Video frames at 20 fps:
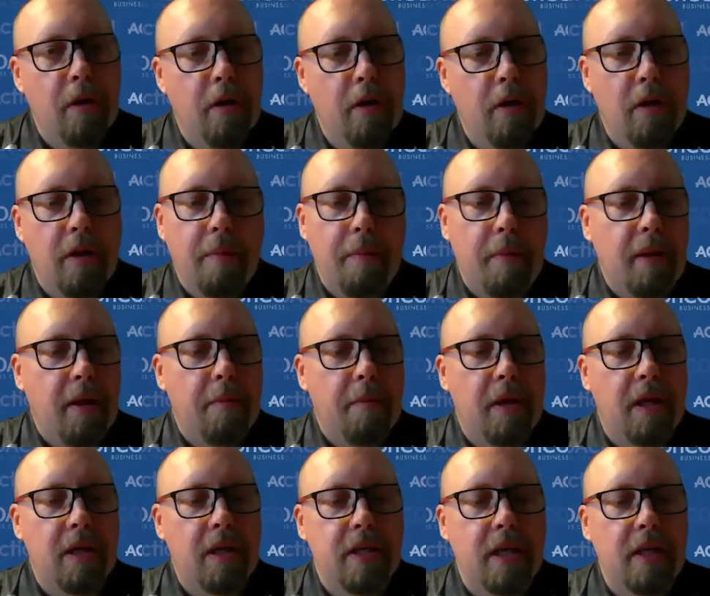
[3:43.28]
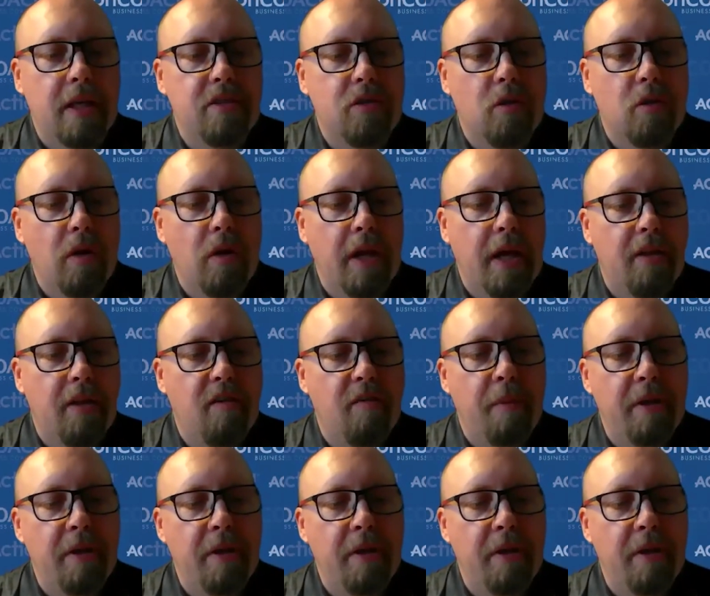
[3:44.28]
Now that makes sense totally. And you've